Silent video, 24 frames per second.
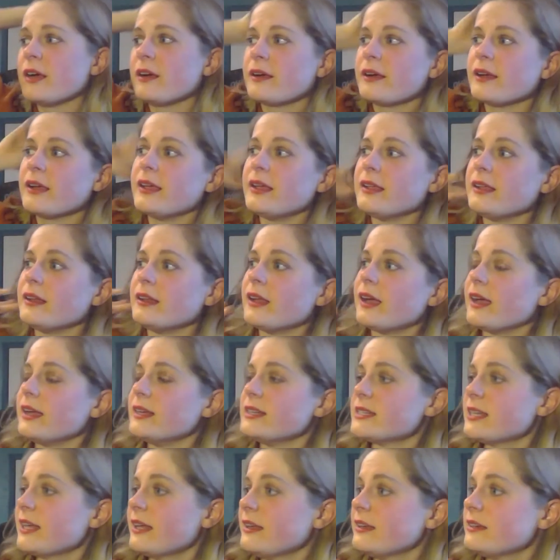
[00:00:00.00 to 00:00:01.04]
there, and
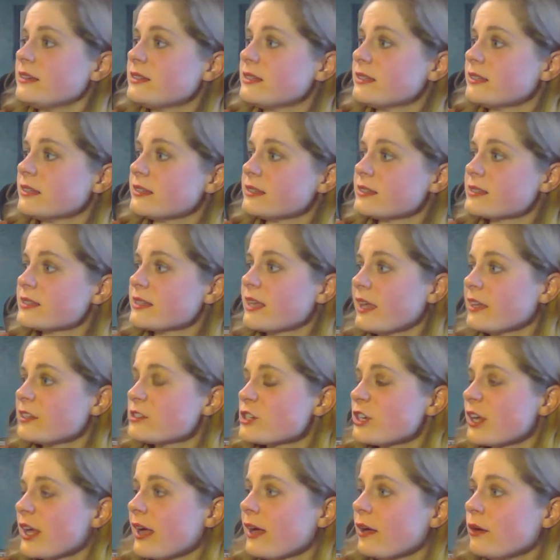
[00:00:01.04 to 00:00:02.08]
I tend to
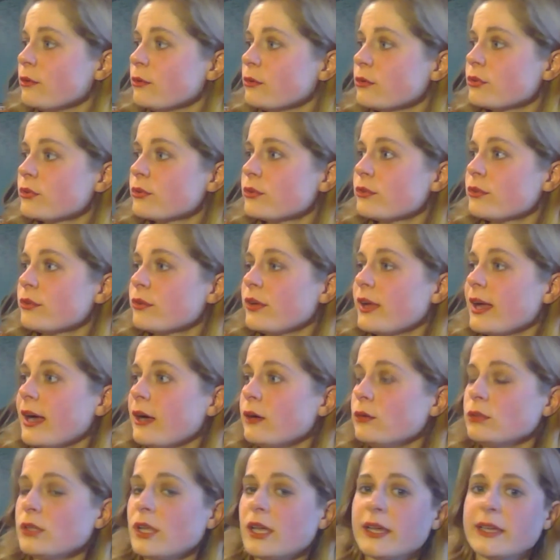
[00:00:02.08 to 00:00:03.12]
sketch out
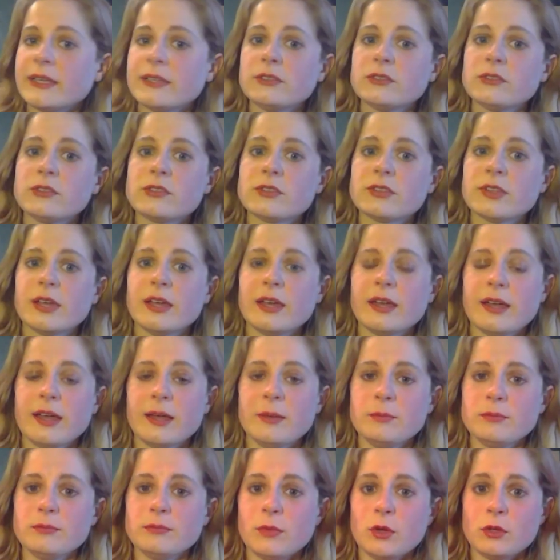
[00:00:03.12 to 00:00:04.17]
outlines.
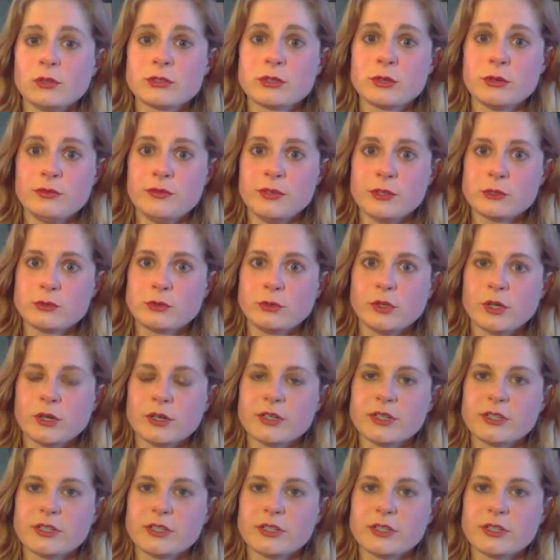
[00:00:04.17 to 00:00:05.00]
I'm also a visual